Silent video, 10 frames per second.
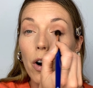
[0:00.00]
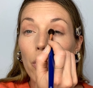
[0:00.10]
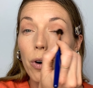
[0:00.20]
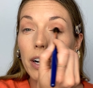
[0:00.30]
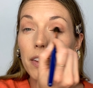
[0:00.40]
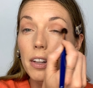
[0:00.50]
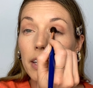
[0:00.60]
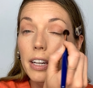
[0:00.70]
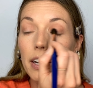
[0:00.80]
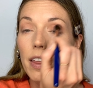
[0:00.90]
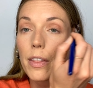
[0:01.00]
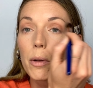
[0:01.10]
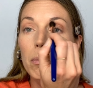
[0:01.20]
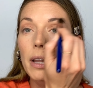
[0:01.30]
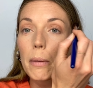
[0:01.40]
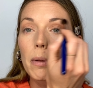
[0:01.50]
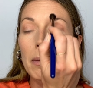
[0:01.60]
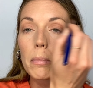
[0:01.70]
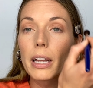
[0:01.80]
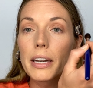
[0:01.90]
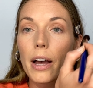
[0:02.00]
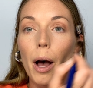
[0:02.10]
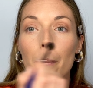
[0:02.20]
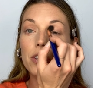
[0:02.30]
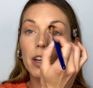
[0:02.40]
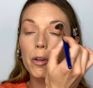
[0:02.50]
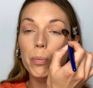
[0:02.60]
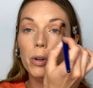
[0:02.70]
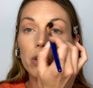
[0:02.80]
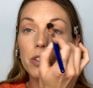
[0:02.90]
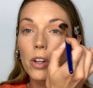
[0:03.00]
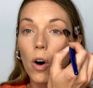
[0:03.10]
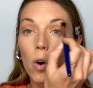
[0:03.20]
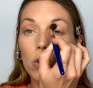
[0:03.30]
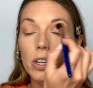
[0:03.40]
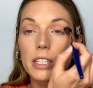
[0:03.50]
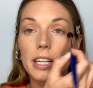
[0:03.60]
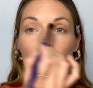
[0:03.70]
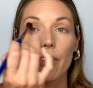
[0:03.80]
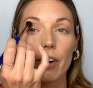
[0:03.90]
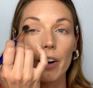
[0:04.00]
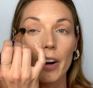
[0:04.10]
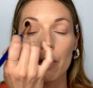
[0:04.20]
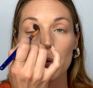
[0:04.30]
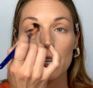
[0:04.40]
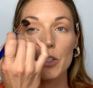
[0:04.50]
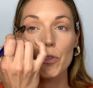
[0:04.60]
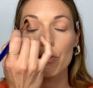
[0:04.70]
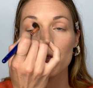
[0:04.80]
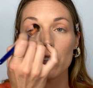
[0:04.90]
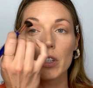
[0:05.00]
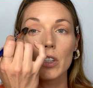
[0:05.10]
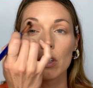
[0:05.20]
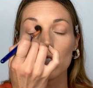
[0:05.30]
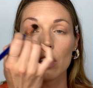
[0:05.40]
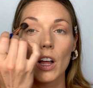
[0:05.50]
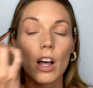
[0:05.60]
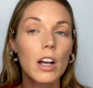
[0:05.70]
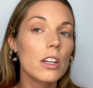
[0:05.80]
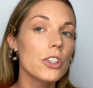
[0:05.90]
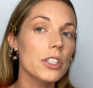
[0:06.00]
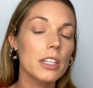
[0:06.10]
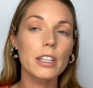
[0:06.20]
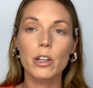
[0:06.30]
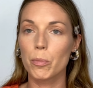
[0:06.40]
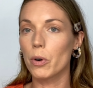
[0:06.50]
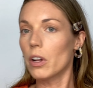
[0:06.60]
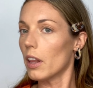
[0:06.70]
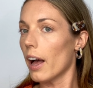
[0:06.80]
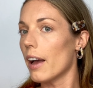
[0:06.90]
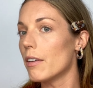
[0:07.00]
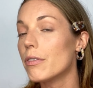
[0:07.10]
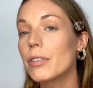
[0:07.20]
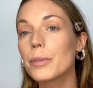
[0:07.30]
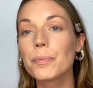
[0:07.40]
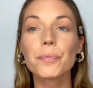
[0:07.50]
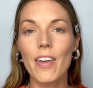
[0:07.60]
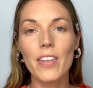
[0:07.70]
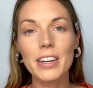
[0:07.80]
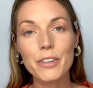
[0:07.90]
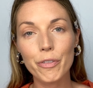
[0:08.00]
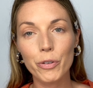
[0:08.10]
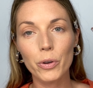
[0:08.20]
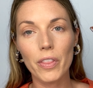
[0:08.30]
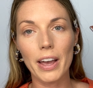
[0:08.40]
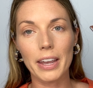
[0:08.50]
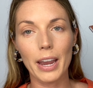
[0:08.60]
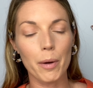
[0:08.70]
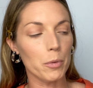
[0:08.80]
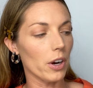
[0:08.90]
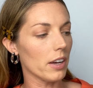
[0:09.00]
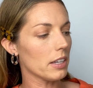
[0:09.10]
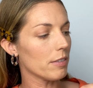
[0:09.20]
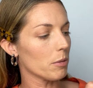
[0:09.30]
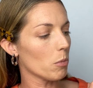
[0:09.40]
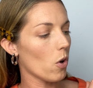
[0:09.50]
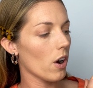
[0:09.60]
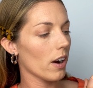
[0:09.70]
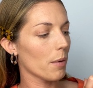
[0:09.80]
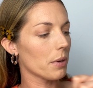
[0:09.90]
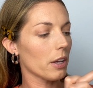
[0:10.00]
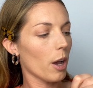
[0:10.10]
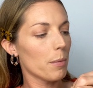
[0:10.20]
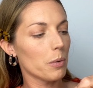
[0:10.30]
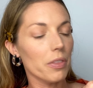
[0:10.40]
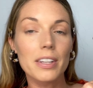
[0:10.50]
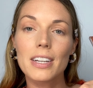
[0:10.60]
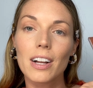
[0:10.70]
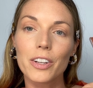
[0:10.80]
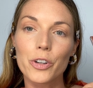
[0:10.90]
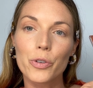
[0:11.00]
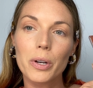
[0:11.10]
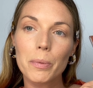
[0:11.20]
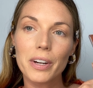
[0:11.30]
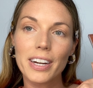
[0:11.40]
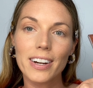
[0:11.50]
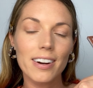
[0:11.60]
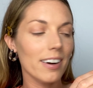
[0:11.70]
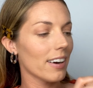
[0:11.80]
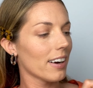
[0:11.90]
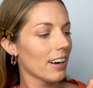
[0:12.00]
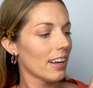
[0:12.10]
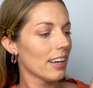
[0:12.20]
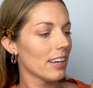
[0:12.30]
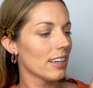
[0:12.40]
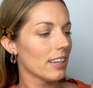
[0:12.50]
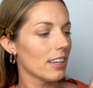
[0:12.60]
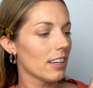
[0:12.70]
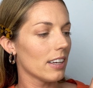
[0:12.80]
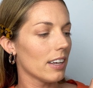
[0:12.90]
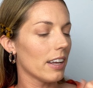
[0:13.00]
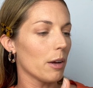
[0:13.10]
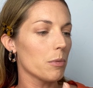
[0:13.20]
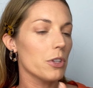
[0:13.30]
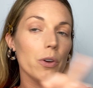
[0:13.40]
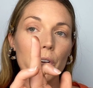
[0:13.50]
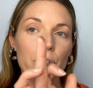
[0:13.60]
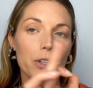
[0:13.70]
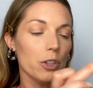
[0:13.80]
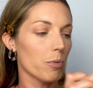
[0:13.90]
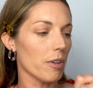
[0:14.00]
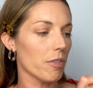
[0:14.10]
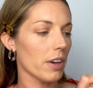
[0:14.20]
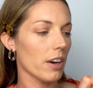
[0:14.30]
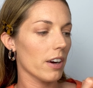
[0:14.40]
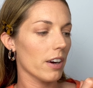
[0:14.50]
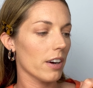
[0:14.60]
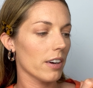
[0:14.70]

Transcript: right on the lid and then blend, blend, blend up. This kind of pulls the whole look together and makes you feel just a little more alive. And then to fool that camera even more, I'm going to come in this color Dreamer here. And I'm just going to use my finger.